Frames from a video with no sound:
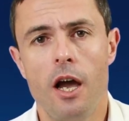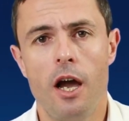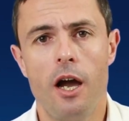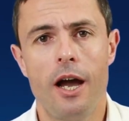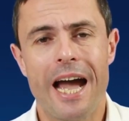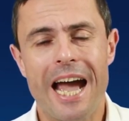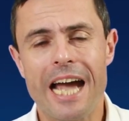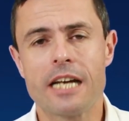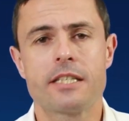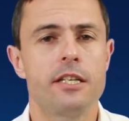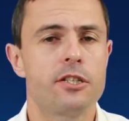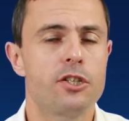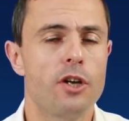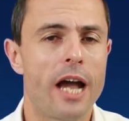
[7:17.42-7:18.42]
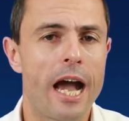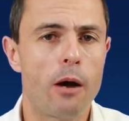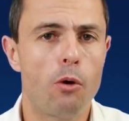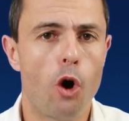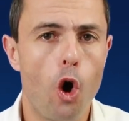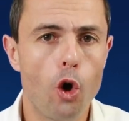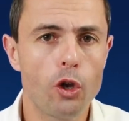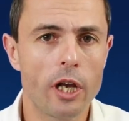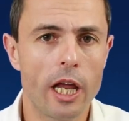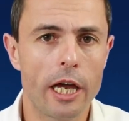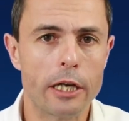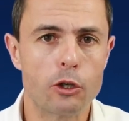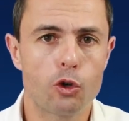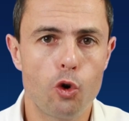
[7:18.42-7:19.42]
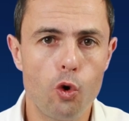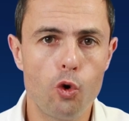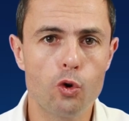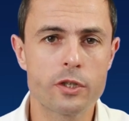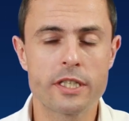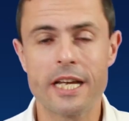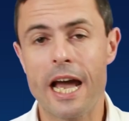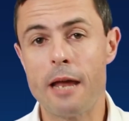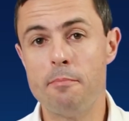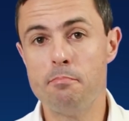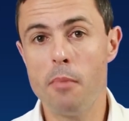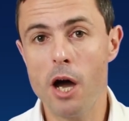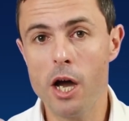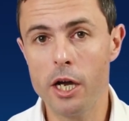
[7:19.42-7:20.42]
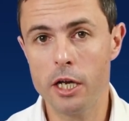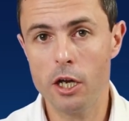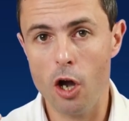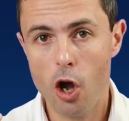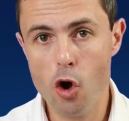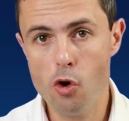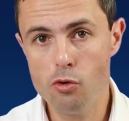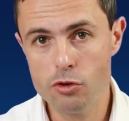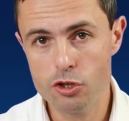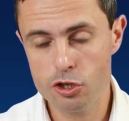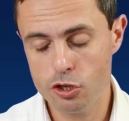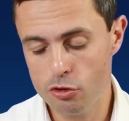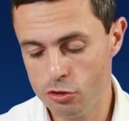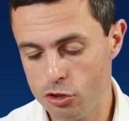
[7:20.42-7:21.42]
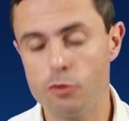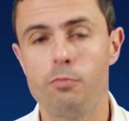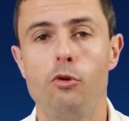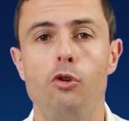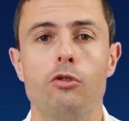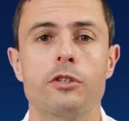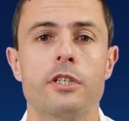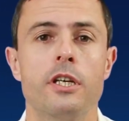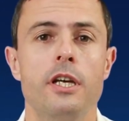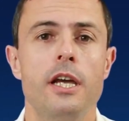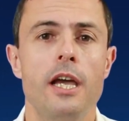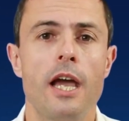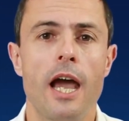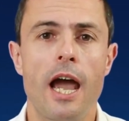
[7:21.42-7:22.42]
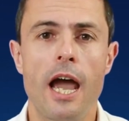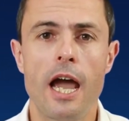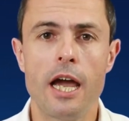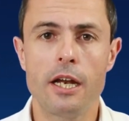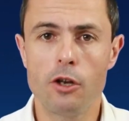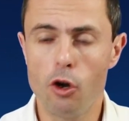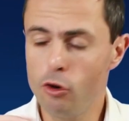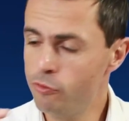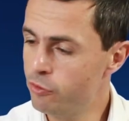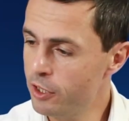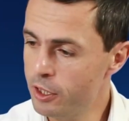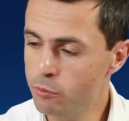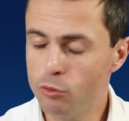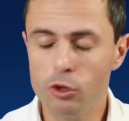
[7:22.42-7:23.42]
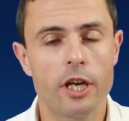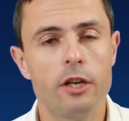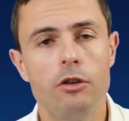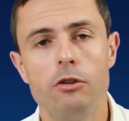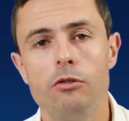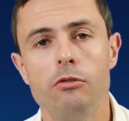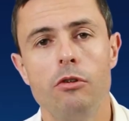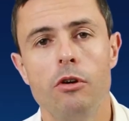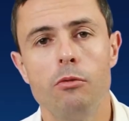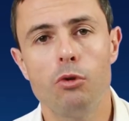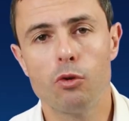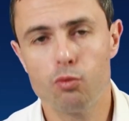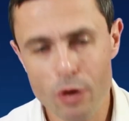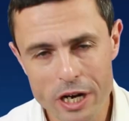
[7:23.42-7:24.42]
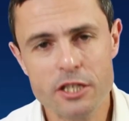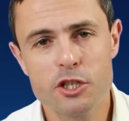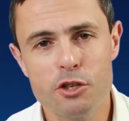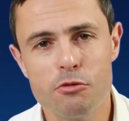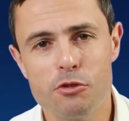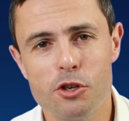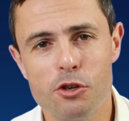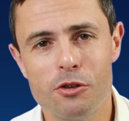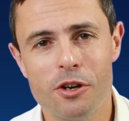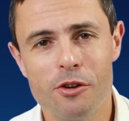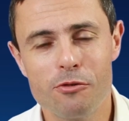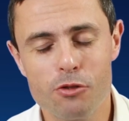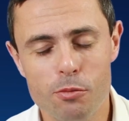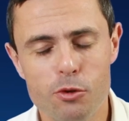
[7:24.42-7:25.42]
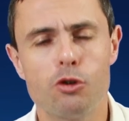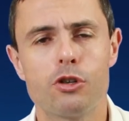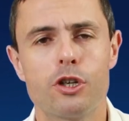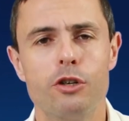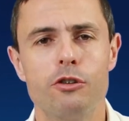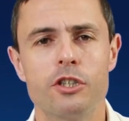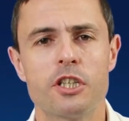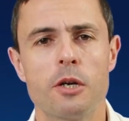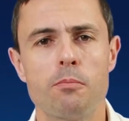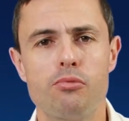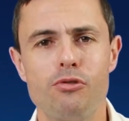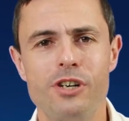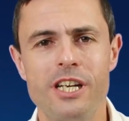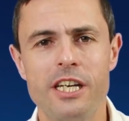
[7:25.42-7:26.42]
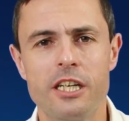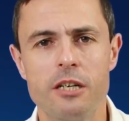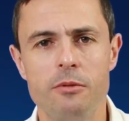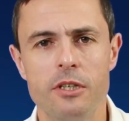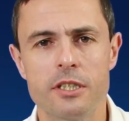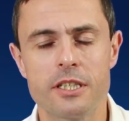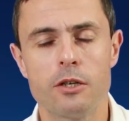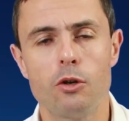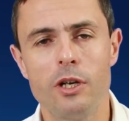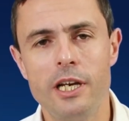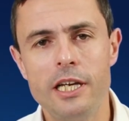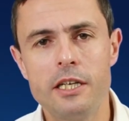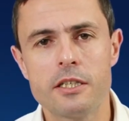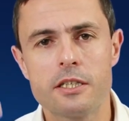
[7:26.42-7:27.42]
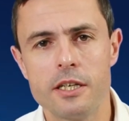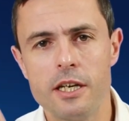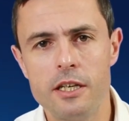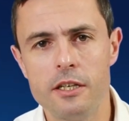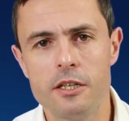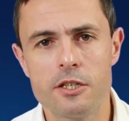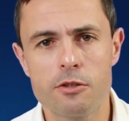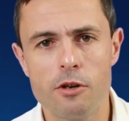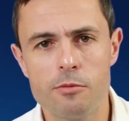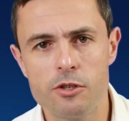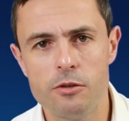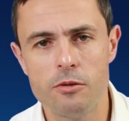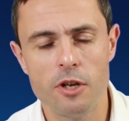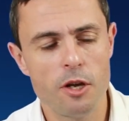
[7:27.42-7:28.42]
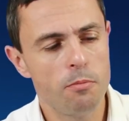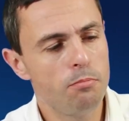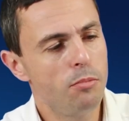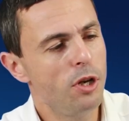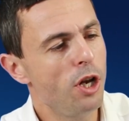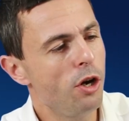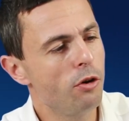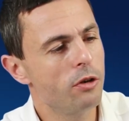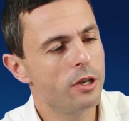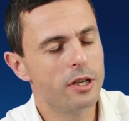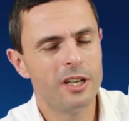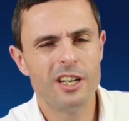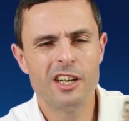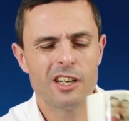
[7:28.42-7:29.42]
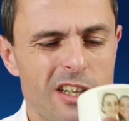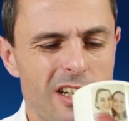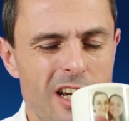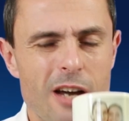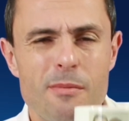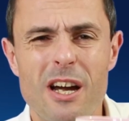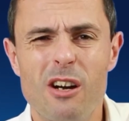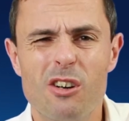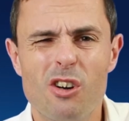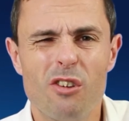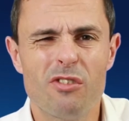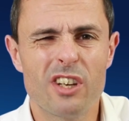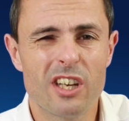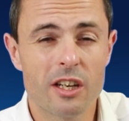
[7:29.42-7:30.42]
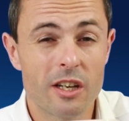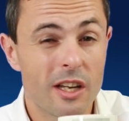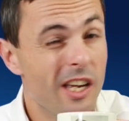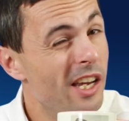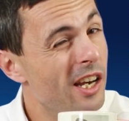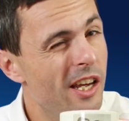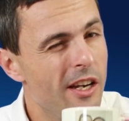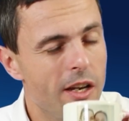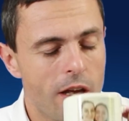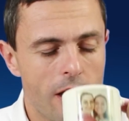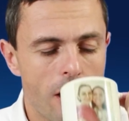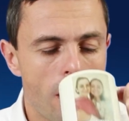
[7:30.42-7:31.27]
access to our online course and my own tutor support. And hopefully we'll rescue you from your current predicament. Links in the description below. I'm out of coffee. Hint, hint.